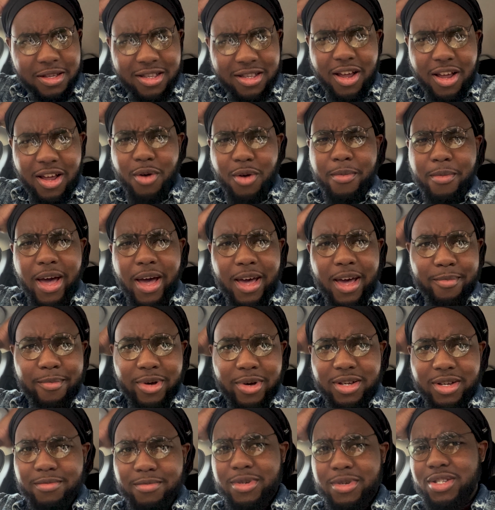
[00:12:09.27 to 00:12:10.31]
Don't mind
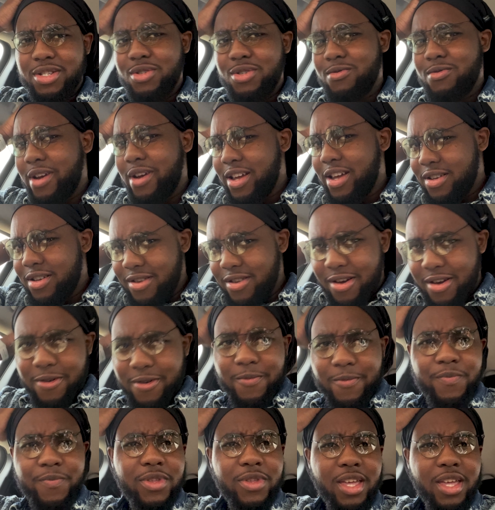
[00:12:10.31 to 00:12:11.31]
my do-rag, you know,